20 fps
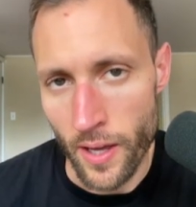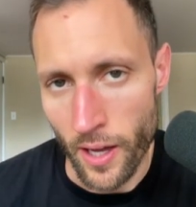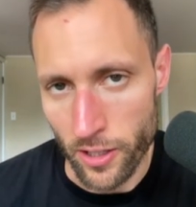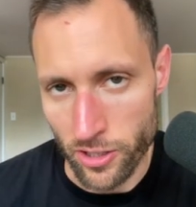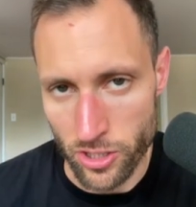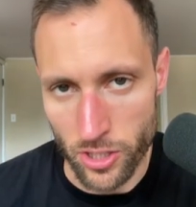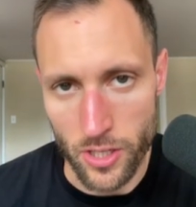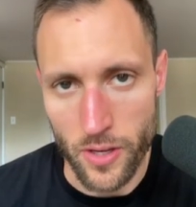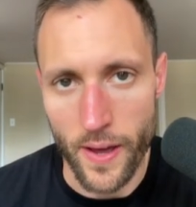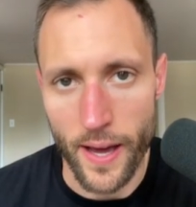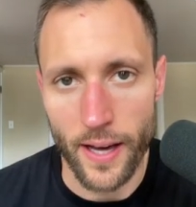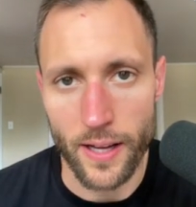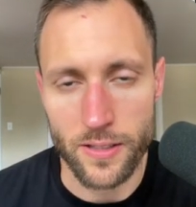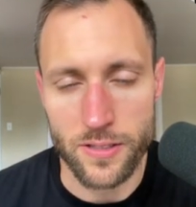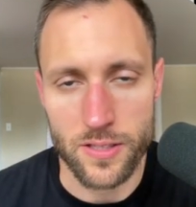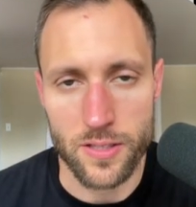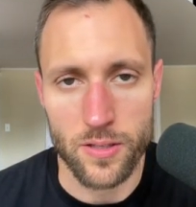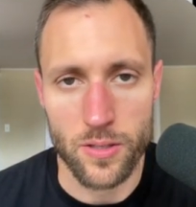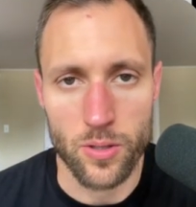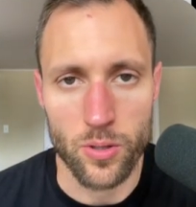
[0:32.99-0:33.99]
I'll show you how
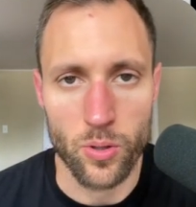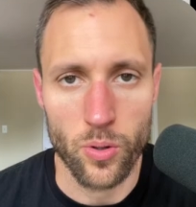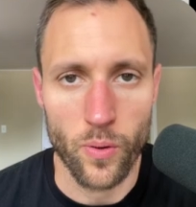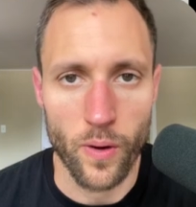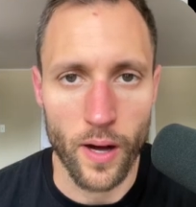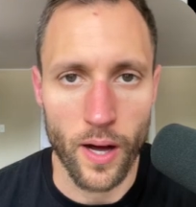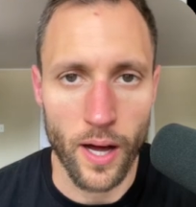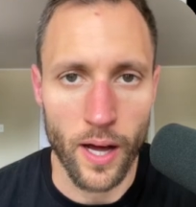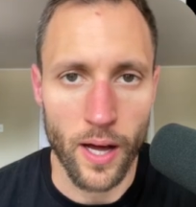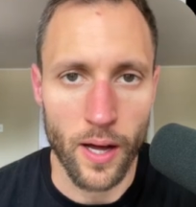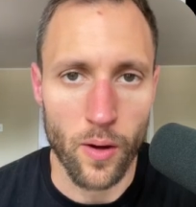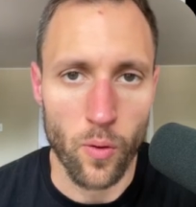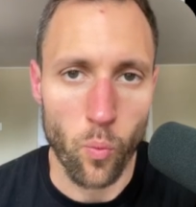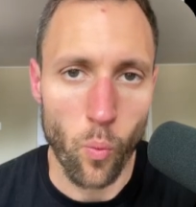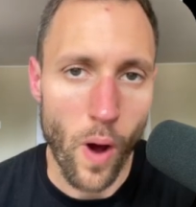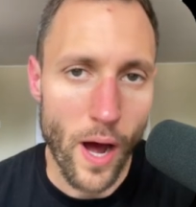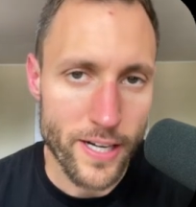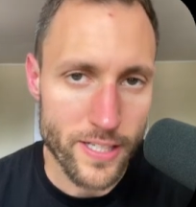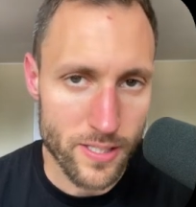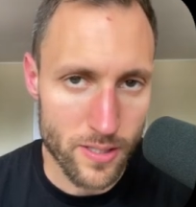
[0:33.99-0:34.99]
to
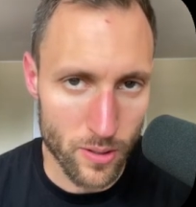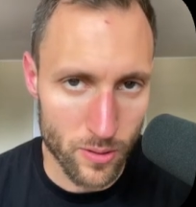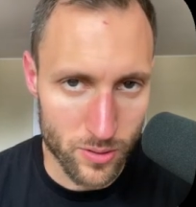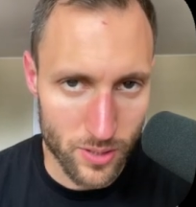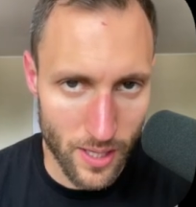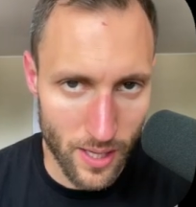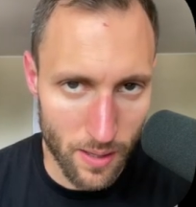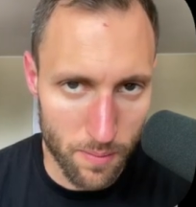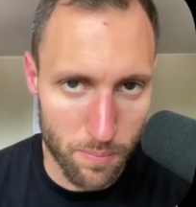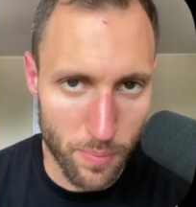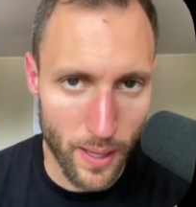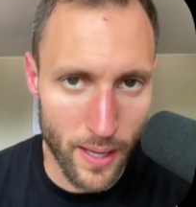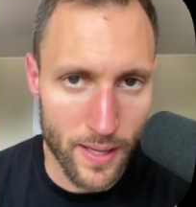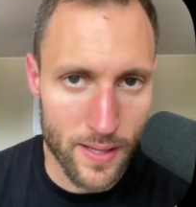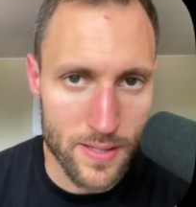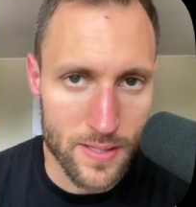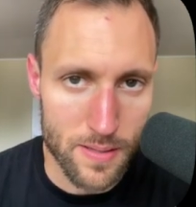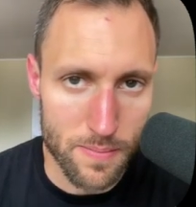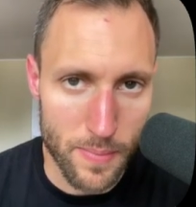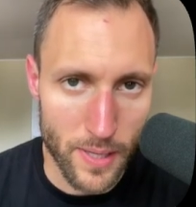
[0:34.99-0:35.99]
watch those
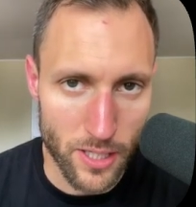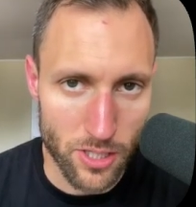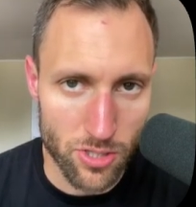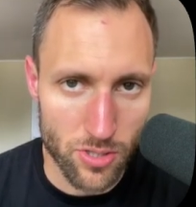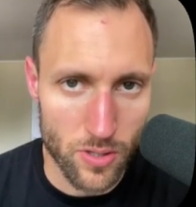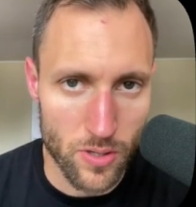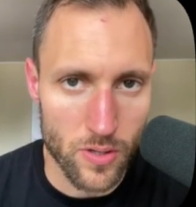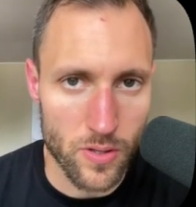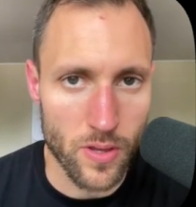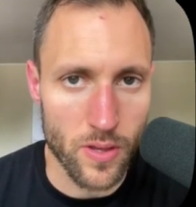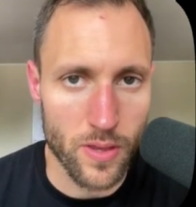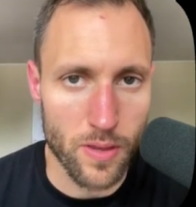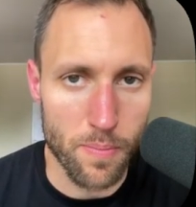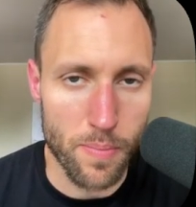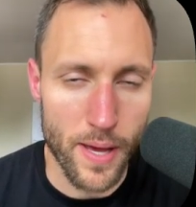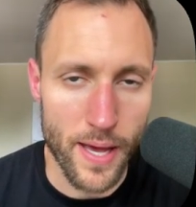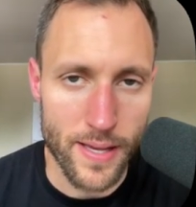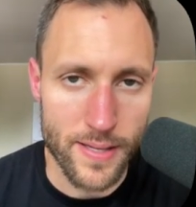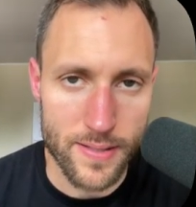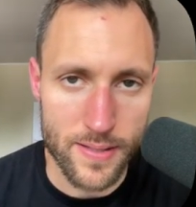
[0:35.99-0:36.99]
campaigns and make sure that the
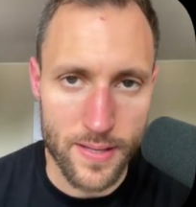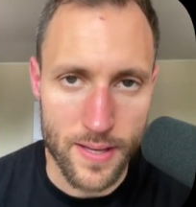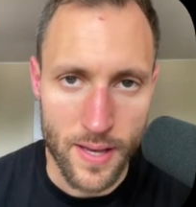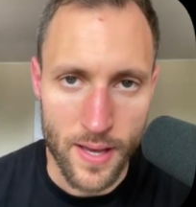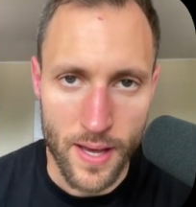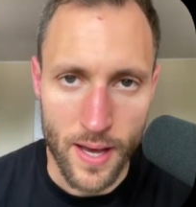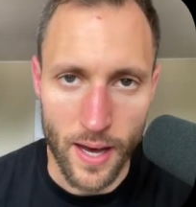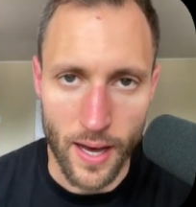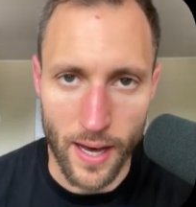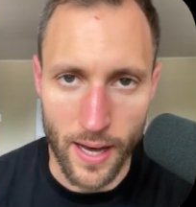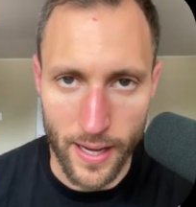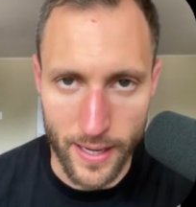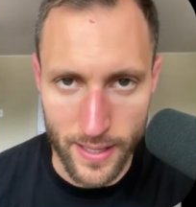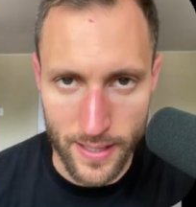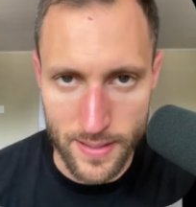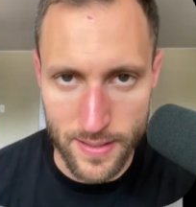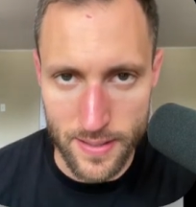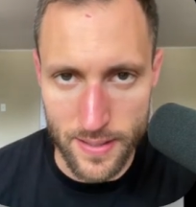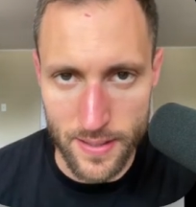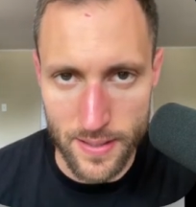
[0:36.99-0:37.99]
best
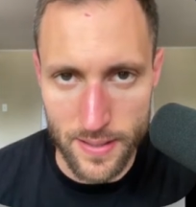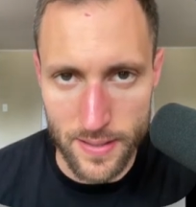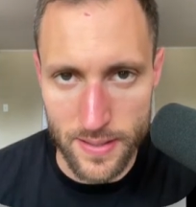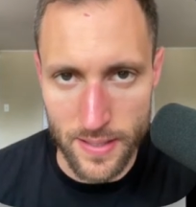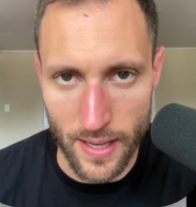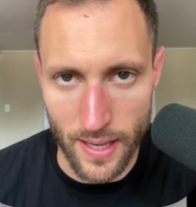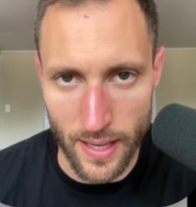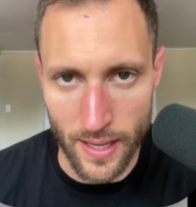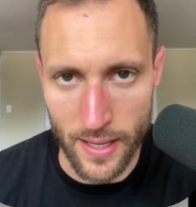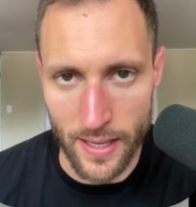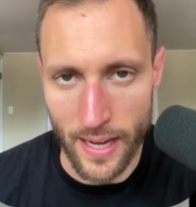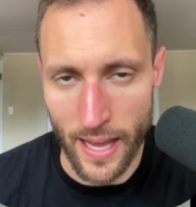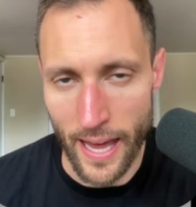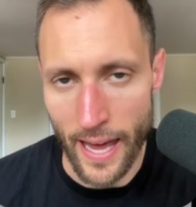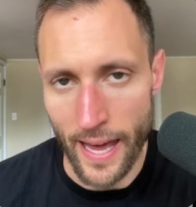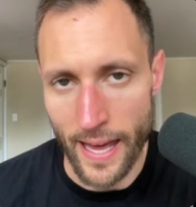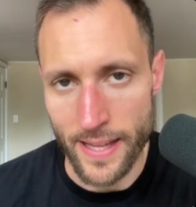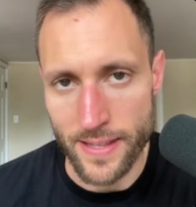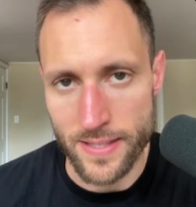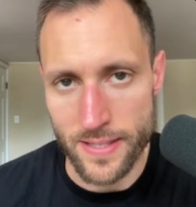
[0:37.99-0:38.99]
audiences and
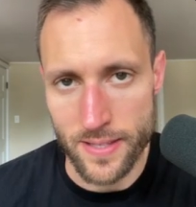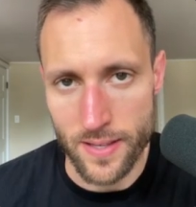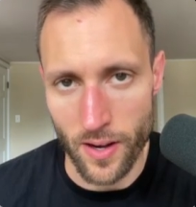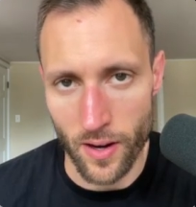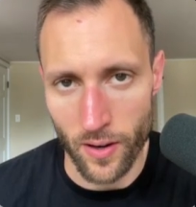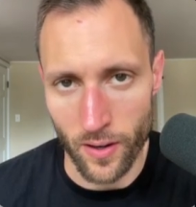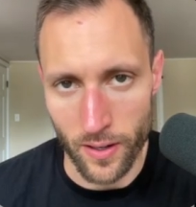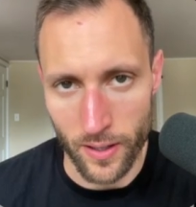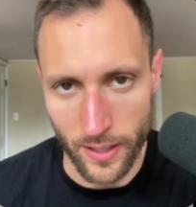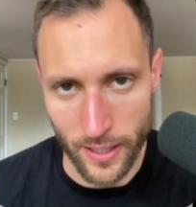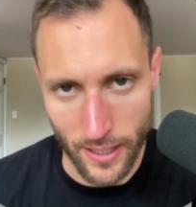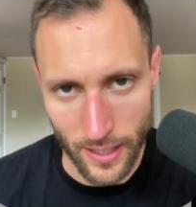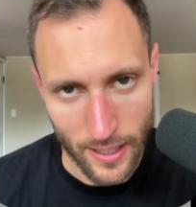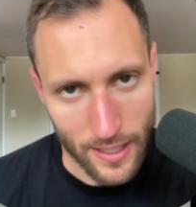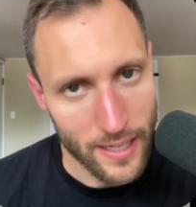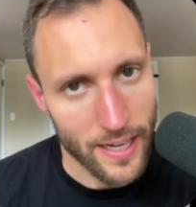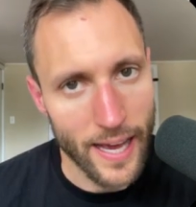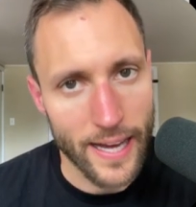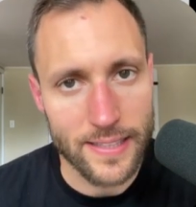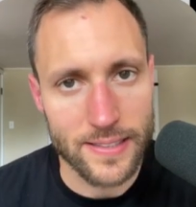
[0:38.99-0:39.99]
ads are getting
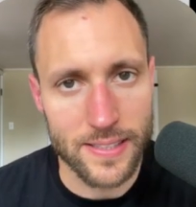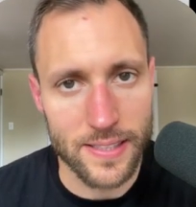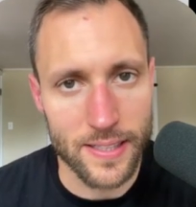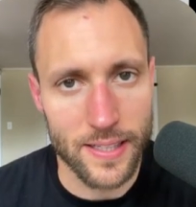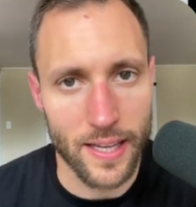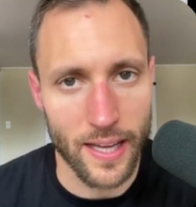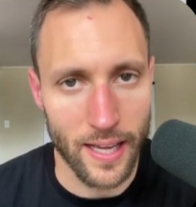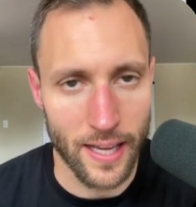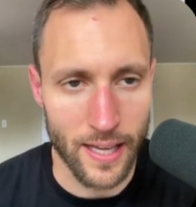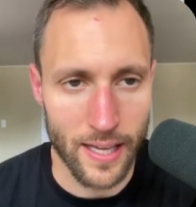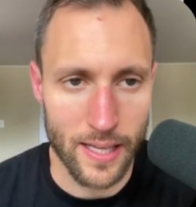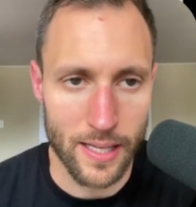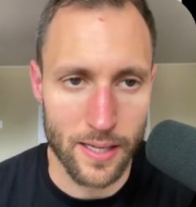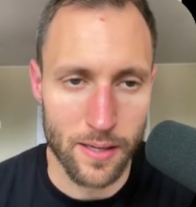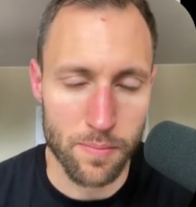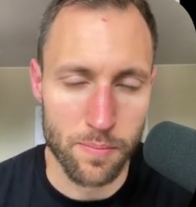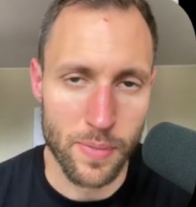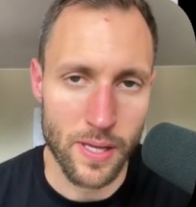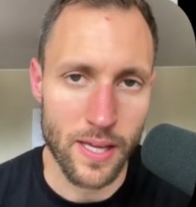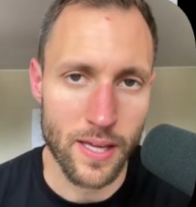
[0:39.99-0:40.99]
connected
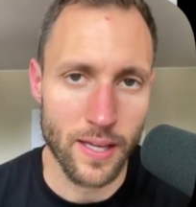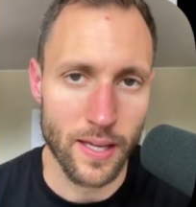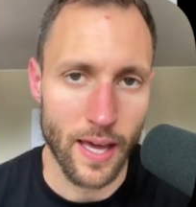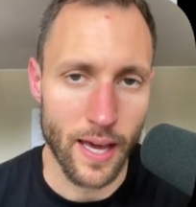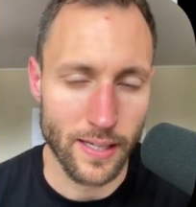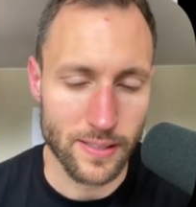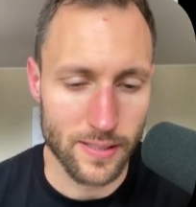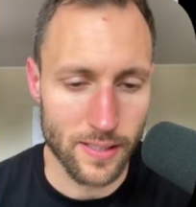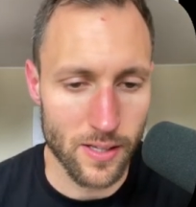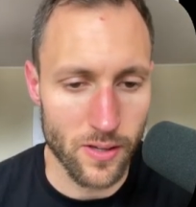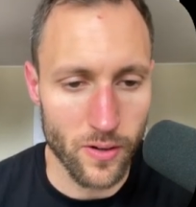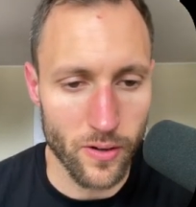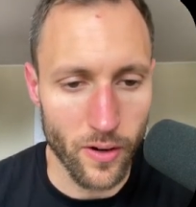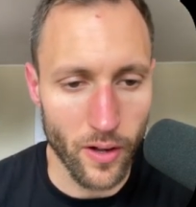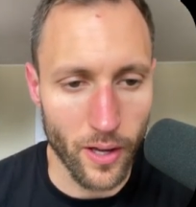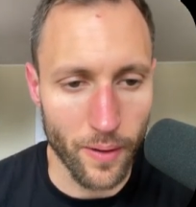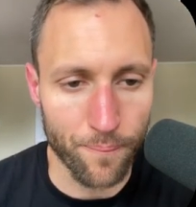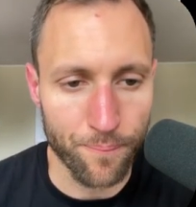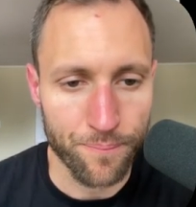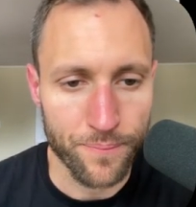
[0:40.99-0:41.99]
and being executed
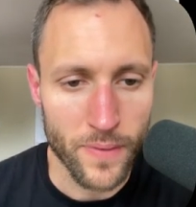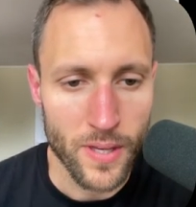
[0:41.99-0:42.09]
on.